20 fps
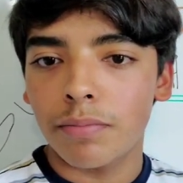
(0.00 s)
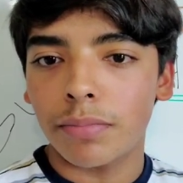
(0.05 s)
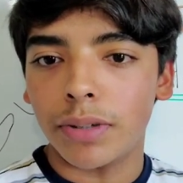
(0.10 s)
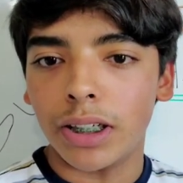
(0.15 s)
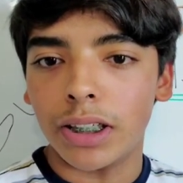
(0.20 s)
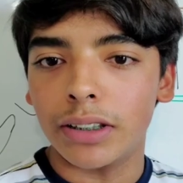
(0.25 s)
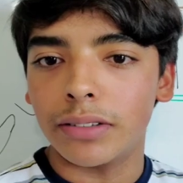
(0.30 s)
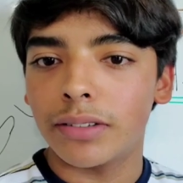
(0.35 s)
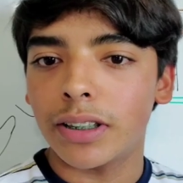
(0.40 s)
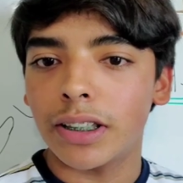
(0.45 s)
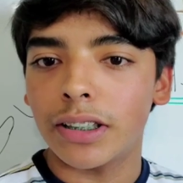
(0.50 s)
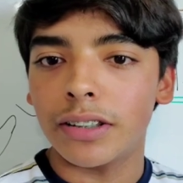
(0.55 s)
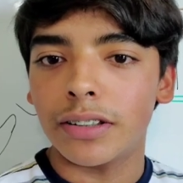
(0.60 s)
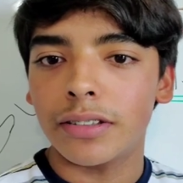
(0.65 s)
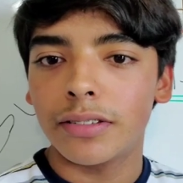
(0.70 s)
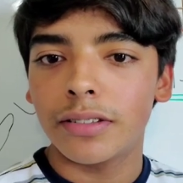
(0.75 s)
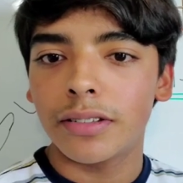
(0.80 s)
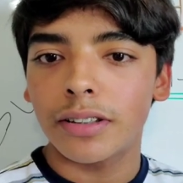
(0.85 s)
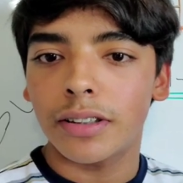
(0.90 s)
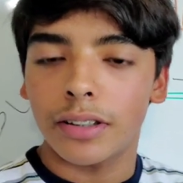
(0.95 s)
But
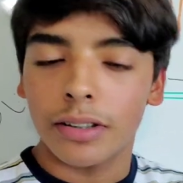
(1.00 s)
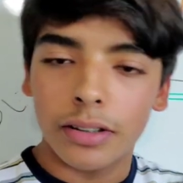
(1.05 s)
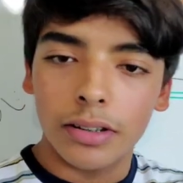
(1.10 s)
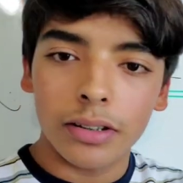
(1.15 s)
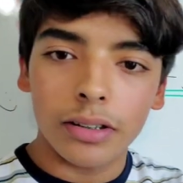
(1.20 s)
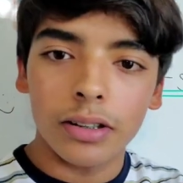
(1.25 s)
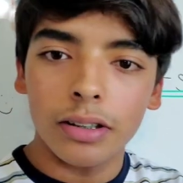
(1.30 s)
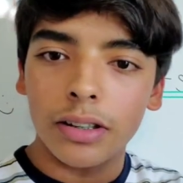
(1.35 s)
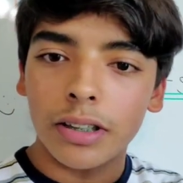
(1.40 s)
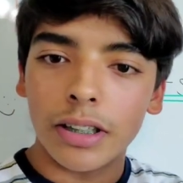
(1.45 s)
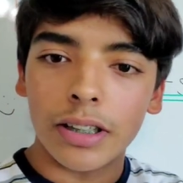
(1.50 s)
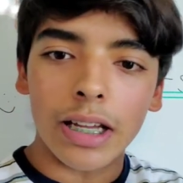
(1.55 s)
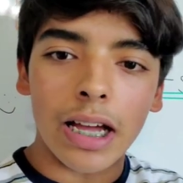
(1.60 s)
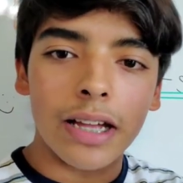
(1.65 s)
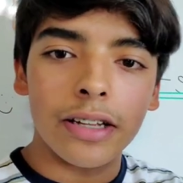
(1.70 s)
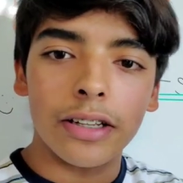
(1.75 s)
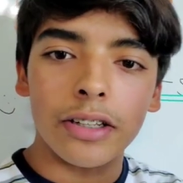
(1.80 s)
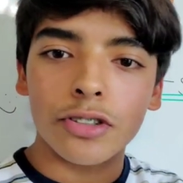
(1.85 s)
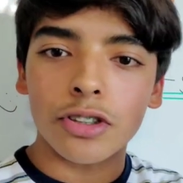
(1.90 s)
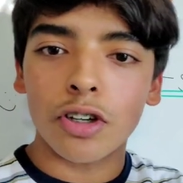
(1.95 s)
then he
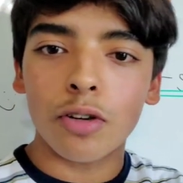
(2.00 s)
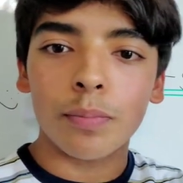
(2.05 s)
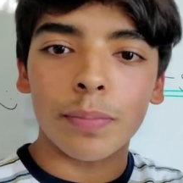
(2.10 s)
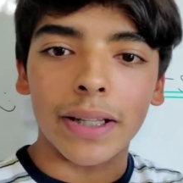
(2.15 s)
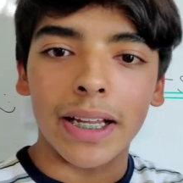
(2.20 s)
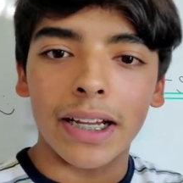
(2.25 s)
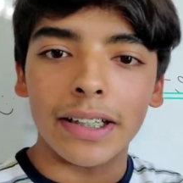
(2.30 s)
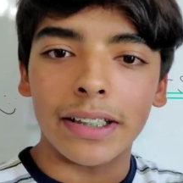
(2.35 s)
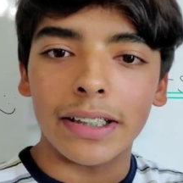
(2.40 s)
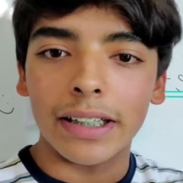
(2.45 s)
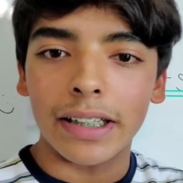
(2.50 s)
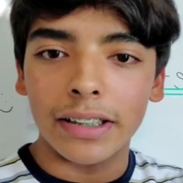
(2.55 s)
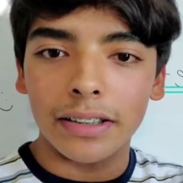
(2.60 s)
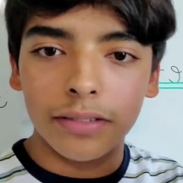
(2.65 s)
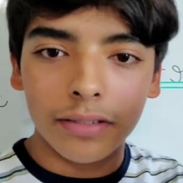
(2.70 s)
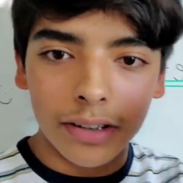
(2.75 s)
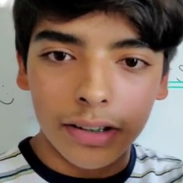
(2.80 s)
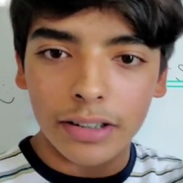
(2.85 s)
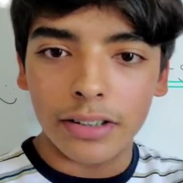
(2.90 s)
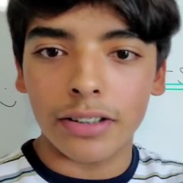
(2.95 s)
had his own plan,
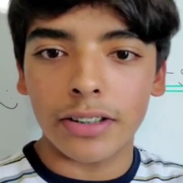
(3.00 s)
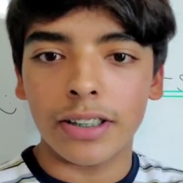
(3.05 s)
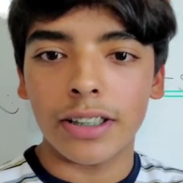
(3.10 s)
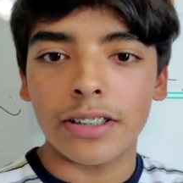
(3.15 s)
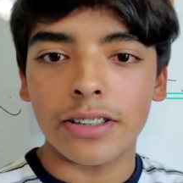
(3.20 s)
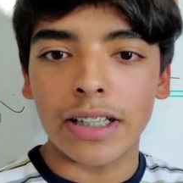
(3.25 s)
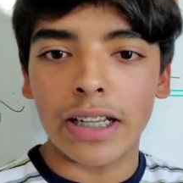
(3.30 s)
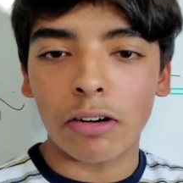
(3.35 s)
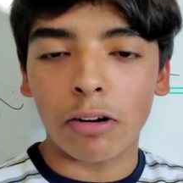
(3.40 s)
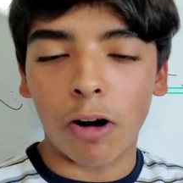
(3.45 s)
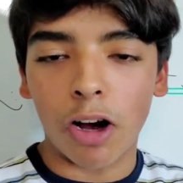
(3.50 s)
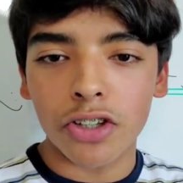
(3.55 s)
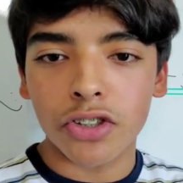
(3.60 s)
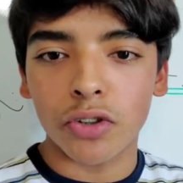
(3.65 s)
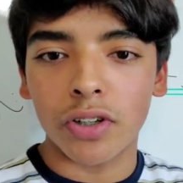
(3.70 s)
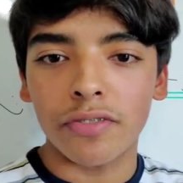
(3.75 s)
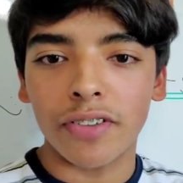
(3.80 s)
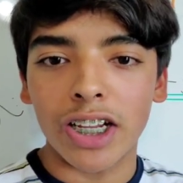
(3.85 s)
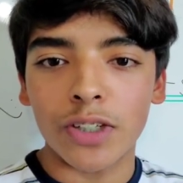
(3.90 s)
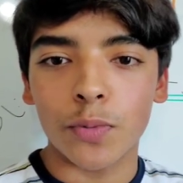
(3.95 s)
and he's now
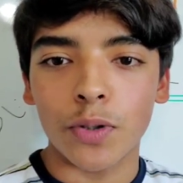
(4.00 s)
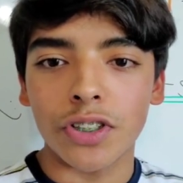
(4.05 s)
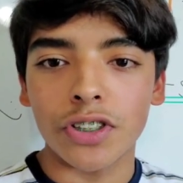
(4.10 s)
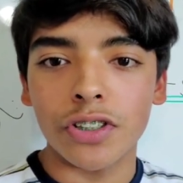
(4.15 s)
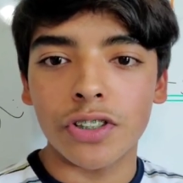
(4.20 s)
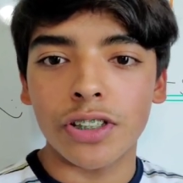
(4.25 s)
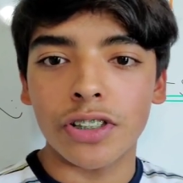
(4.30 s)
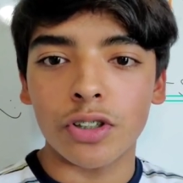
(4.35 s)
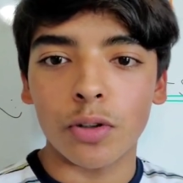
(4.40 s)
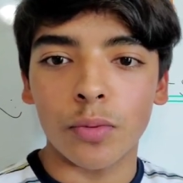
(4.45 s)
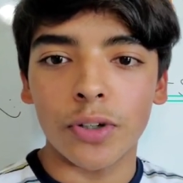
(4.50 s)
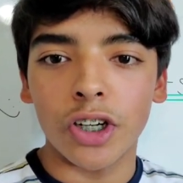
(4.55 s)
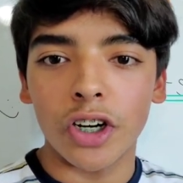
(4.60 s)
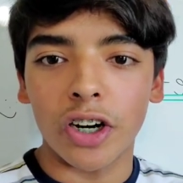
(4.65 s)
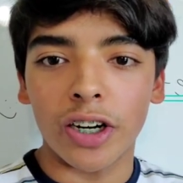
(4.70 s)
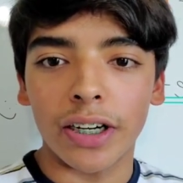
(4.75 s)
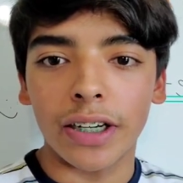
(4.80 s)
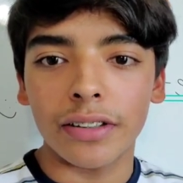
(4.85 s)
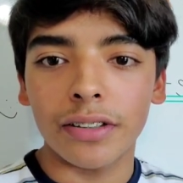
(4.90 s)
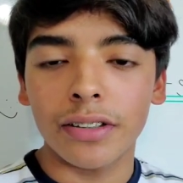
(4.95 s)
also at vice presidency, so we
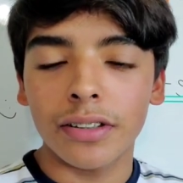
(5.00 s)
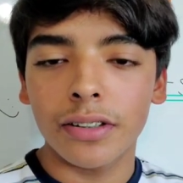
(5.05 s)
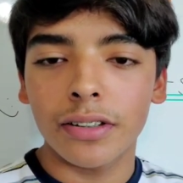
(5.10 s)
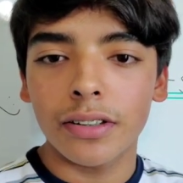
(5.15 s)
are